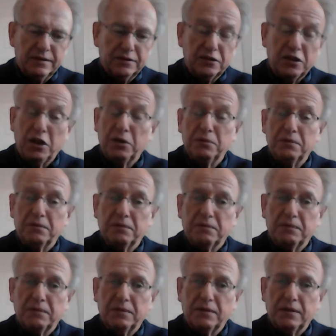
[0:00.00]
So
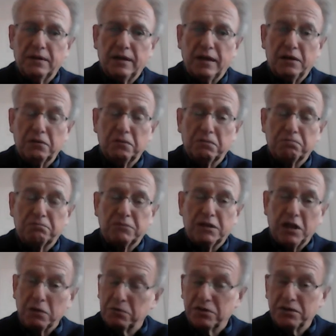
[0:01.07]
I'll
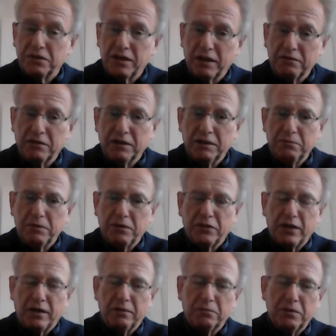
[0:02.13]
close today really with
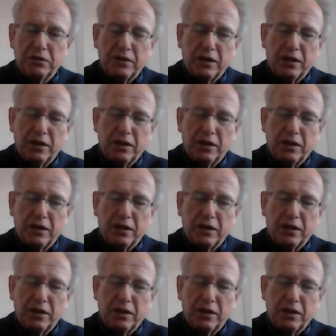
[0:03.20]
that with